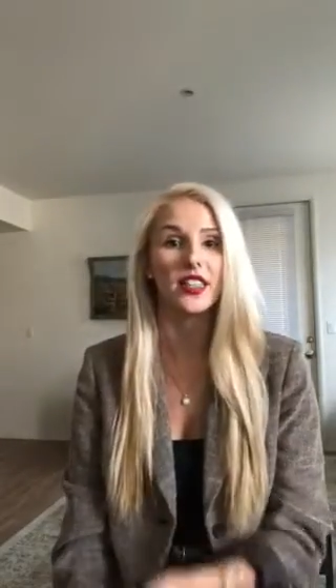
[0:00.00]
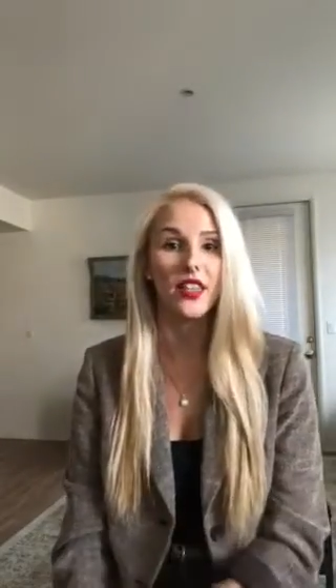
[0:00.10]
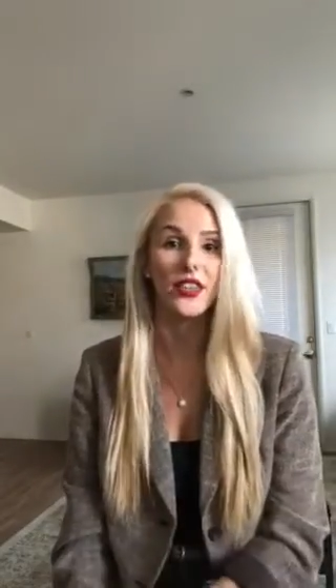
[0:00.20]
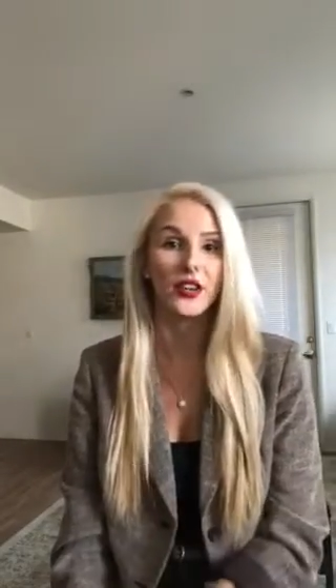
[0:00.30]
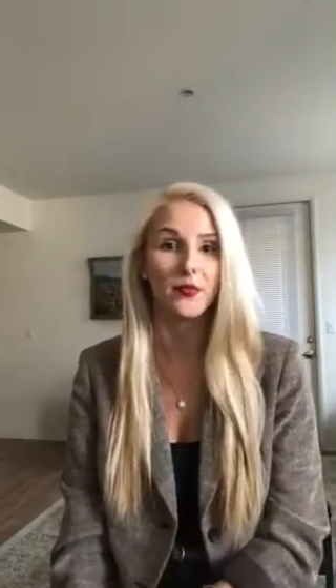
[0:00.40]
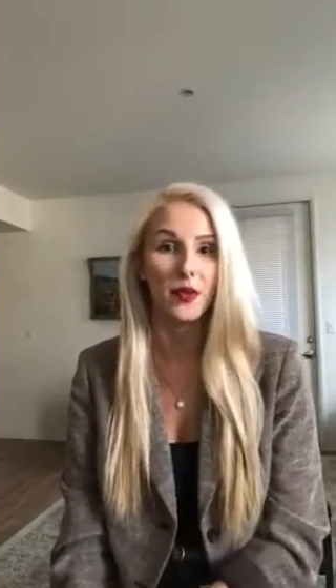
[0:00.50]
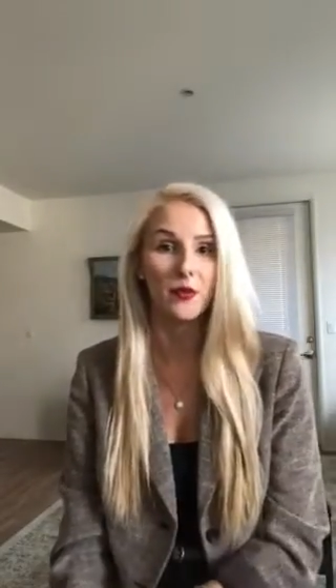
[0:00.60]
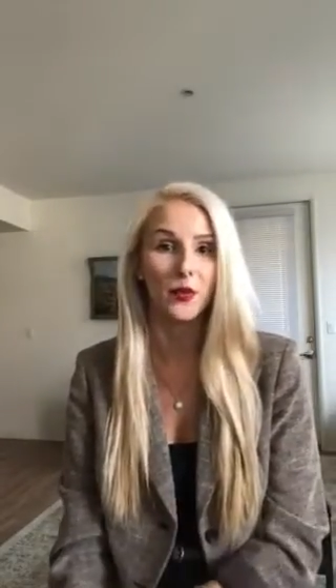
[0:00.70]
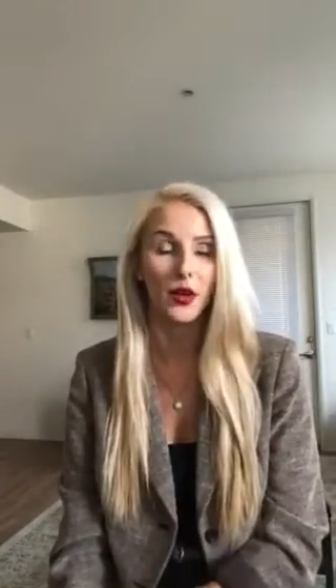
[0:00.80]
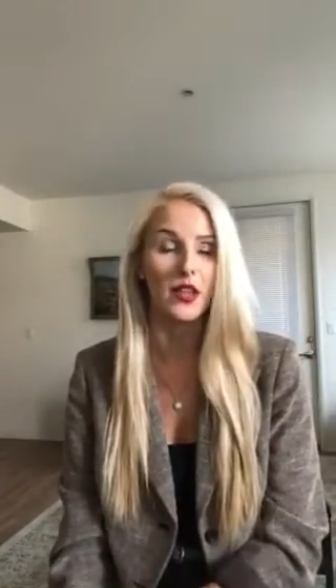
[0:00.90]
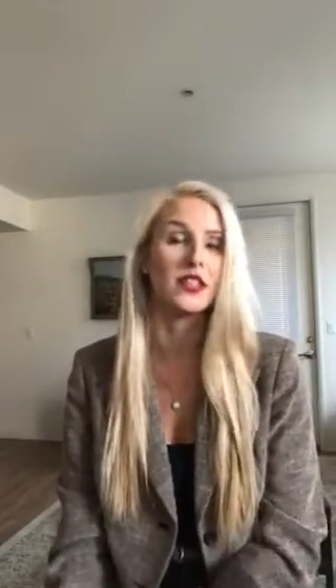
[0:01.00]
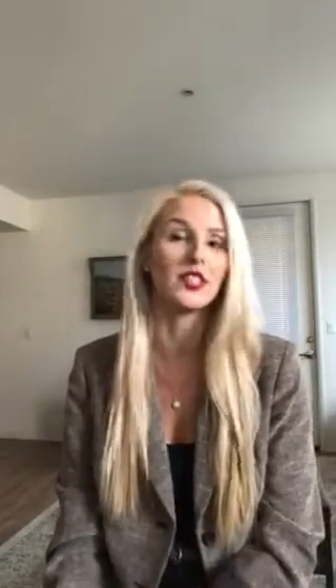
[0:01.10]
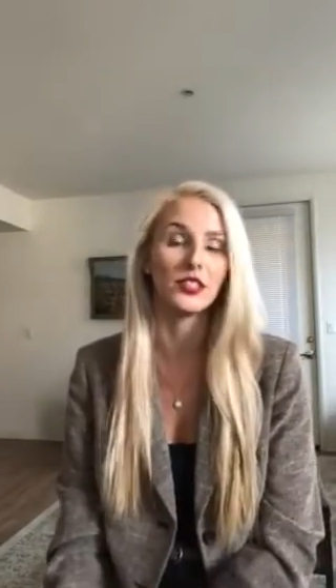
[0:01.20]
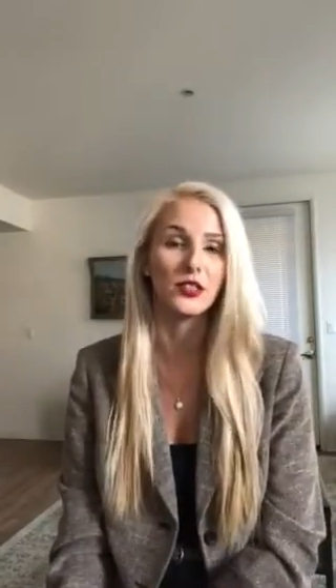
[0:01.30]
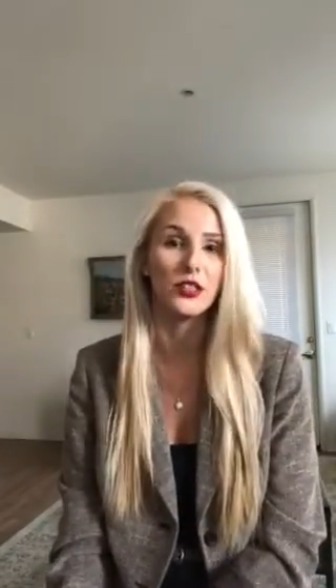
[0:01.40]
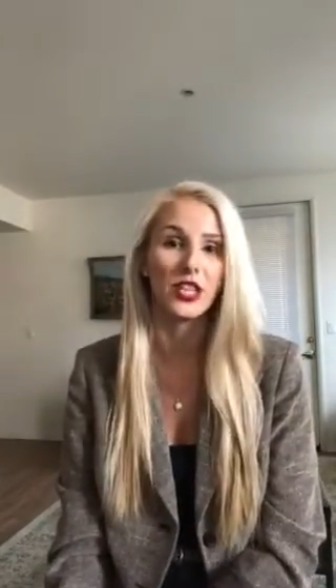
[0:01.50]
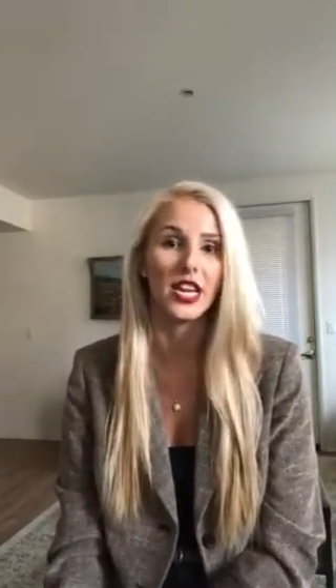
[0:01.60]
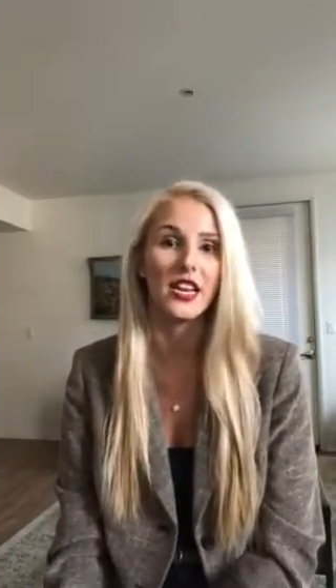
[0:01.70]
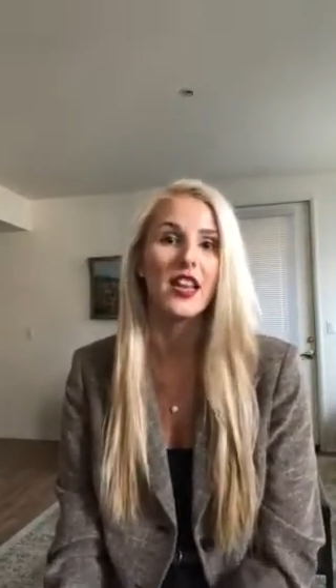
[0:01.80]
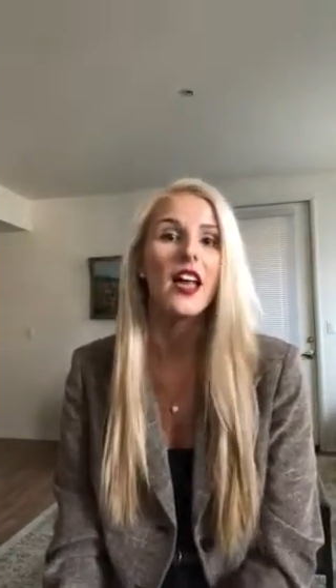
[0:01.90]
and the third main point is
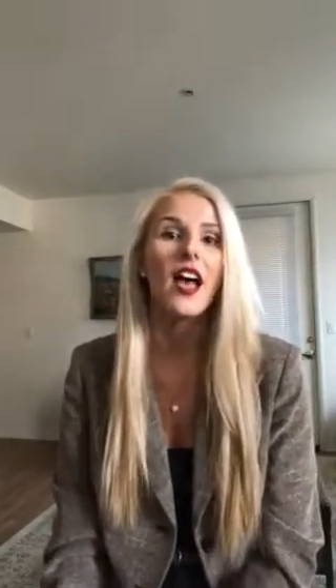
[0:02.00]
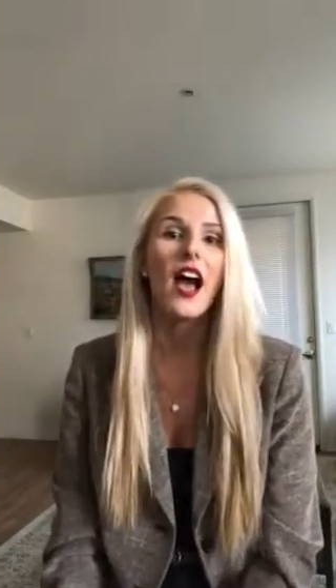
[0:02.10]
solution,